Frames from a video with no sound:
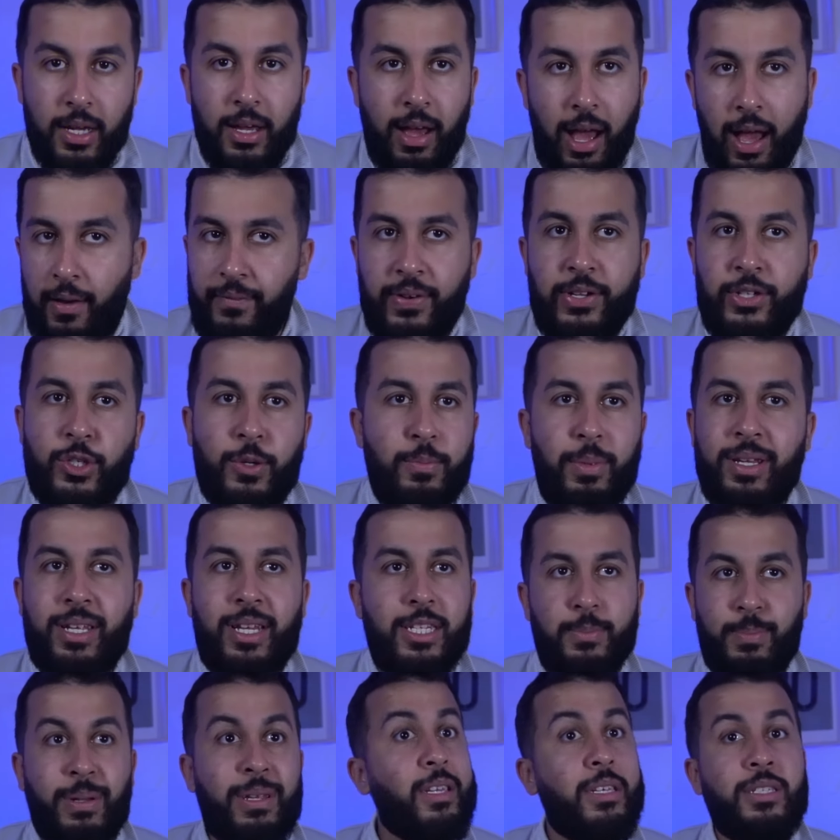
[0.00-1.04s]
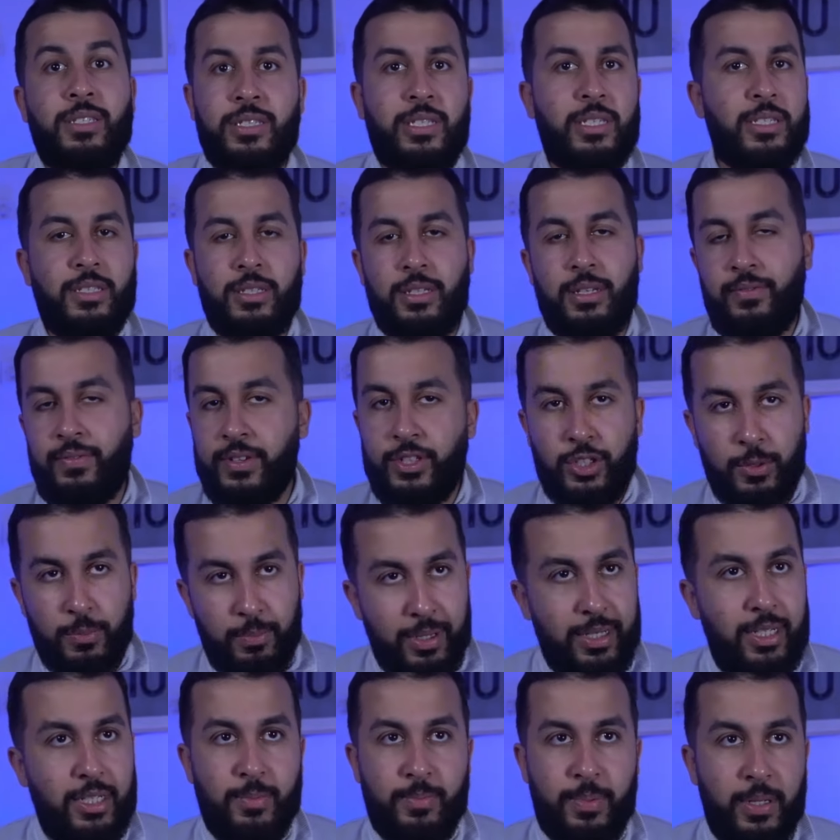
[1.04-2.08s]
I think Tchouaméni has been consistent. I think
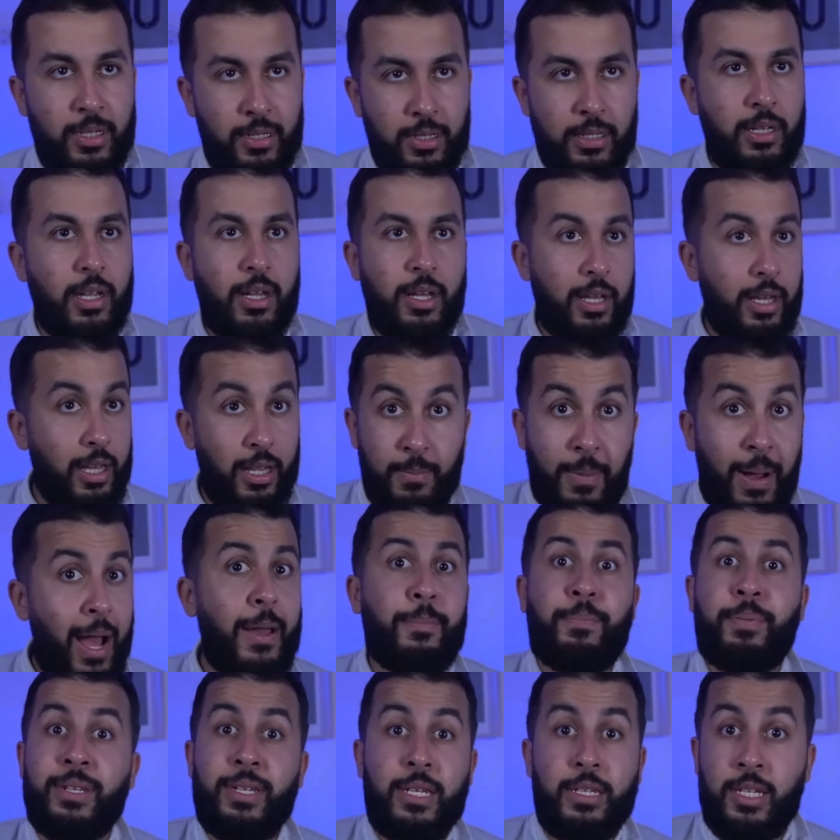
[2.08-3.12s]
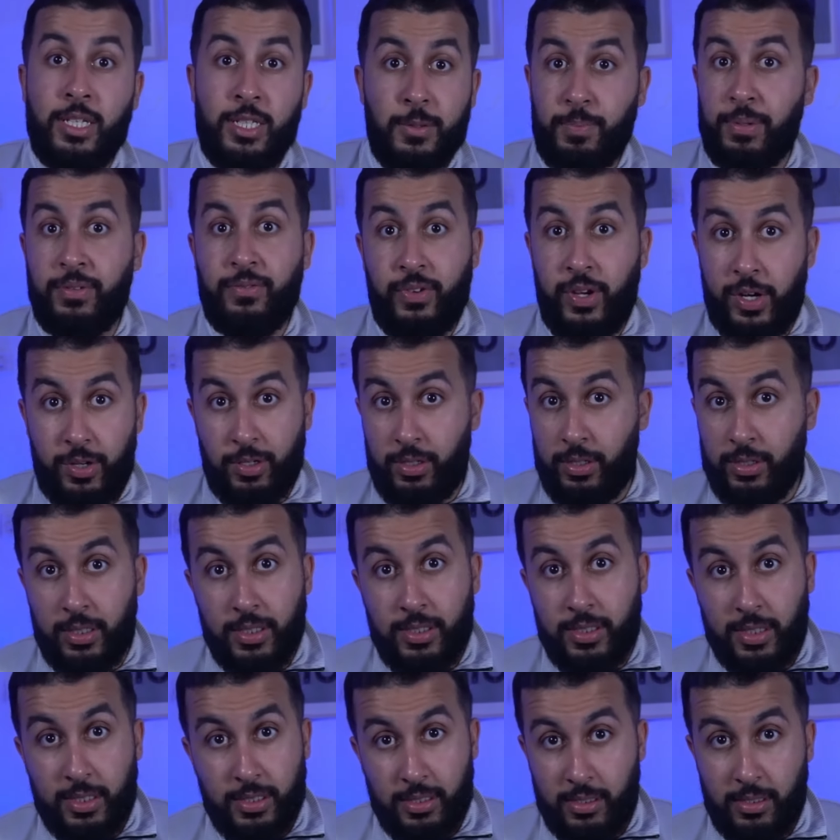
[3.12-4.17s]
Tchouaméni has been, in my opinion, he's been very good
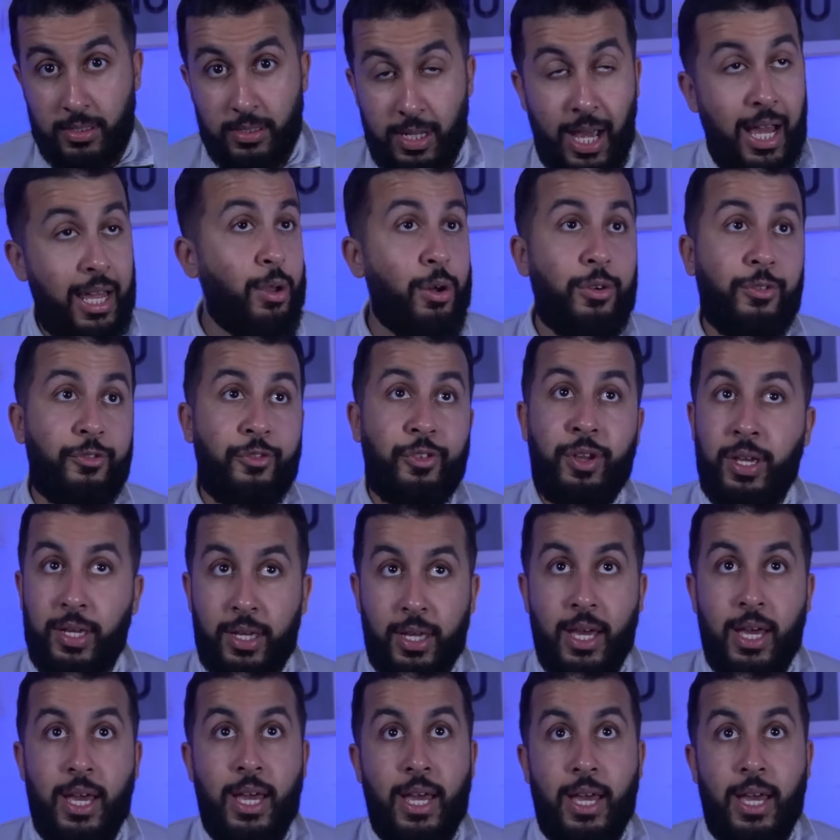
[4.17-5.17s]
this season. I don't think...